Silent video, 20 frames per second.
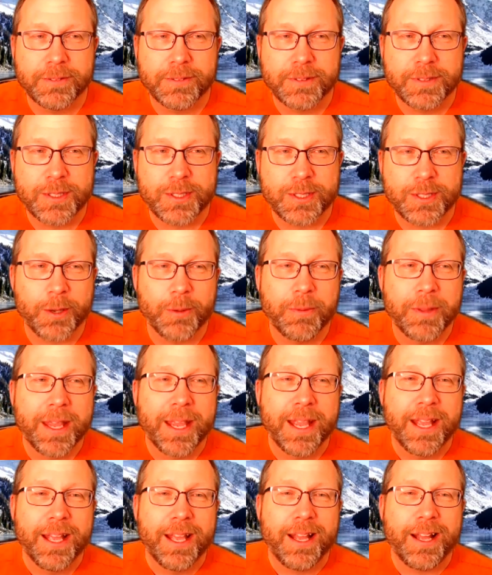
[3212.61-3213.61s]
So
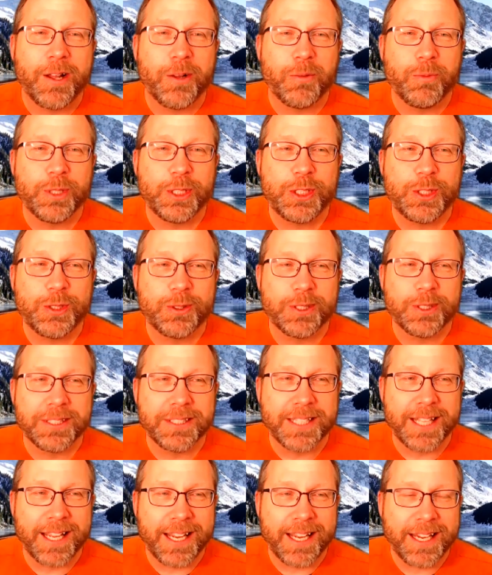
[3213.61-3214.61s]
I'll wish you good
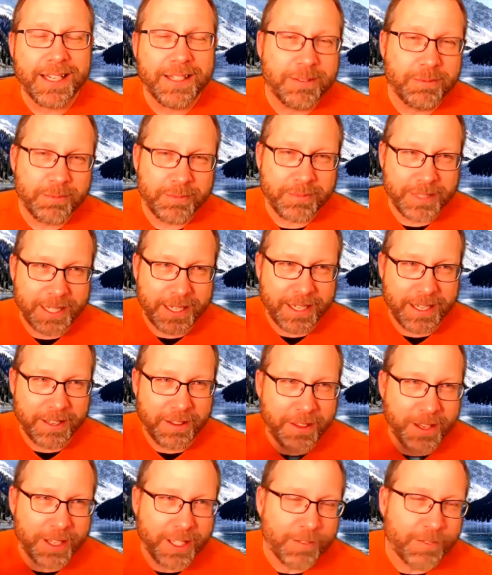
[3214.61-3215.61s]
night.
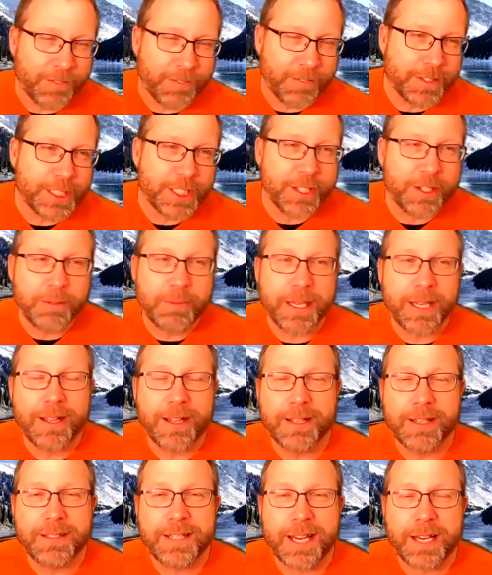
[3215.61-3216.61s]
Thank you for sharing my
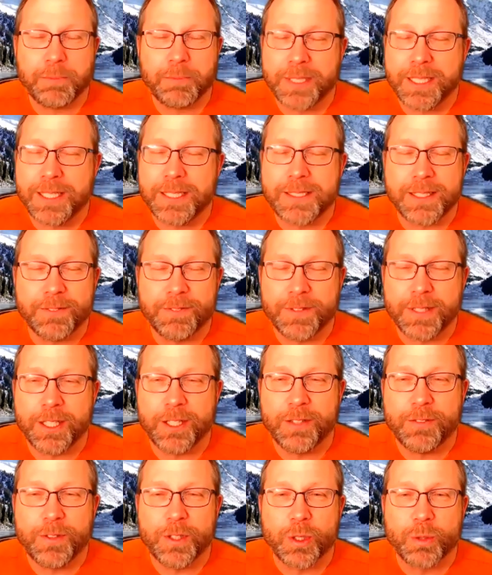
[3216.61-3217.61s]
contact. Please, if
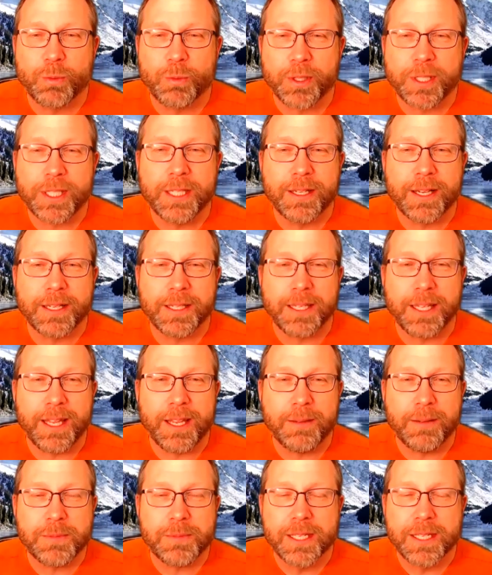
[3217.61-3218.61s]
any of you are working on
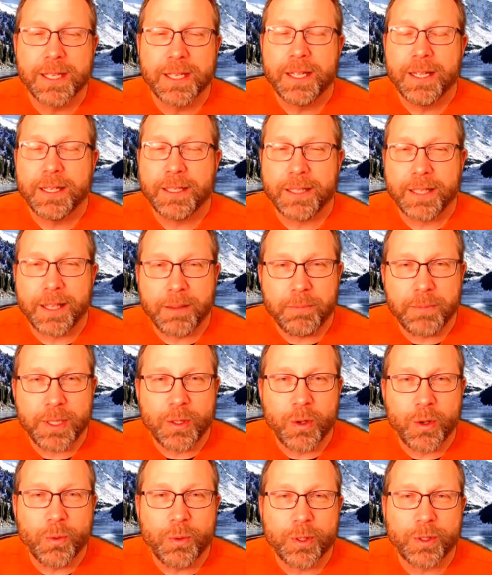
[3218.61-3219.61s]
games, let me
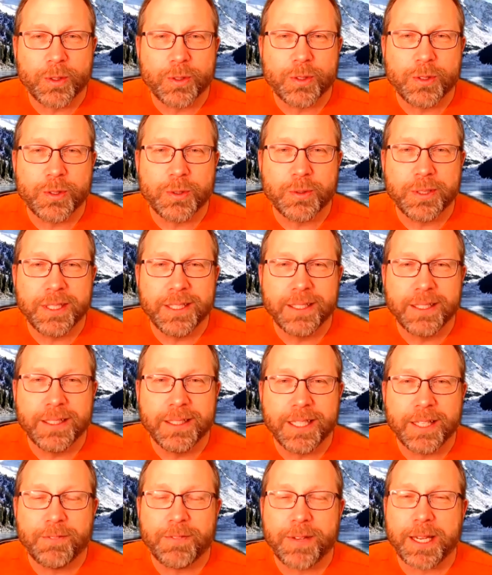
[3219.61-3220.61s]
know what you're doing.
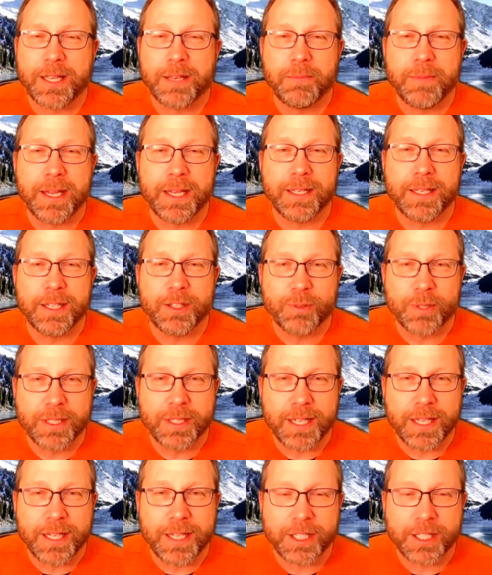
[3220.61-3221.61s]
If I can make an
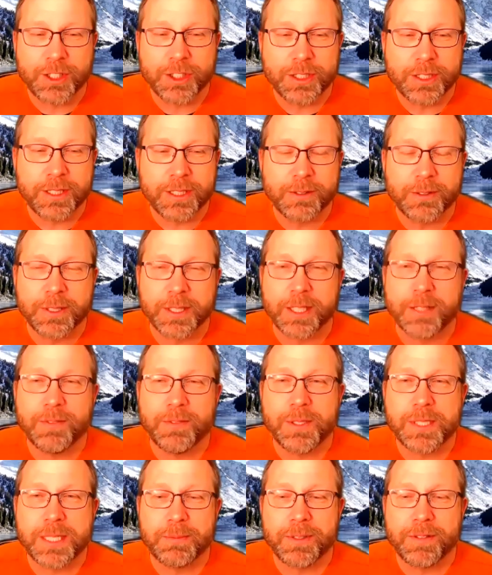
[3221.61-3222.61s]
introduction or give you
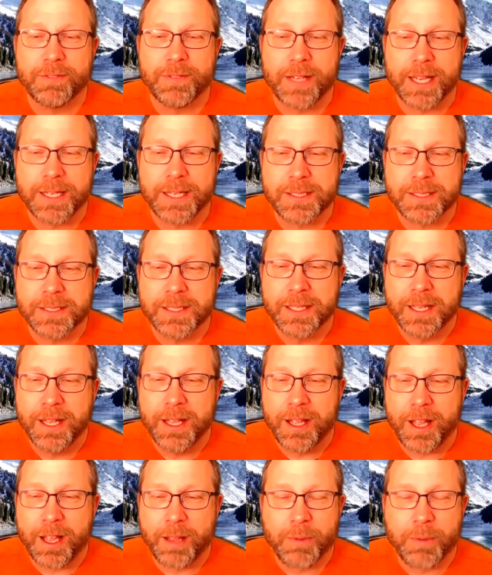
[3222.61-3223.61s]
some advice,
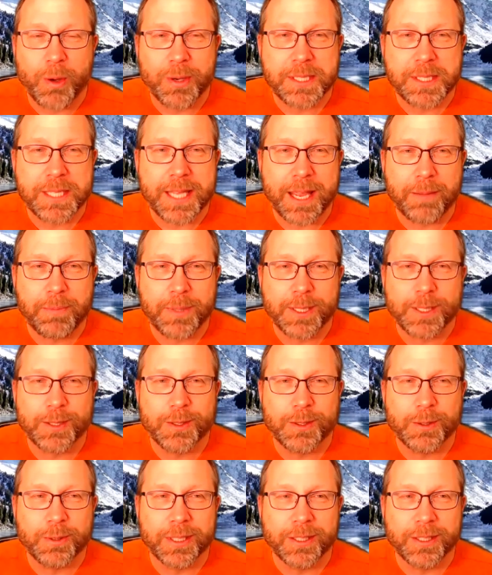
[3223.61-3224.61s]
I'm always happy to
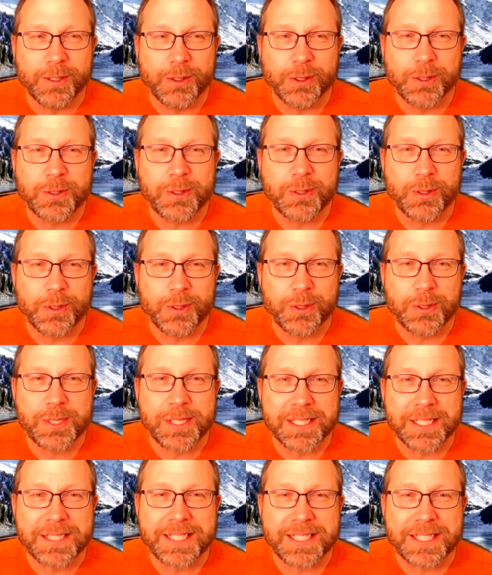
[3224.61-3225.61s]
do it. Your
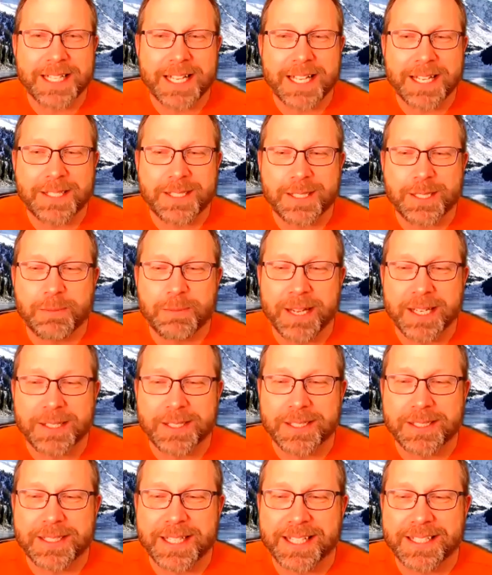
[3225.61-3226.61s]
success is my
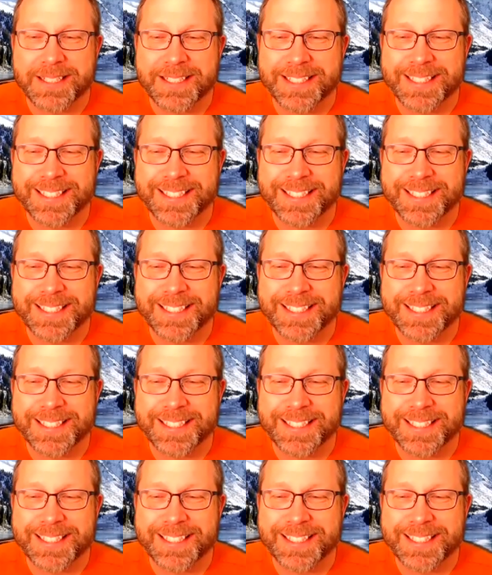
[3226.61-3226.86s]
success.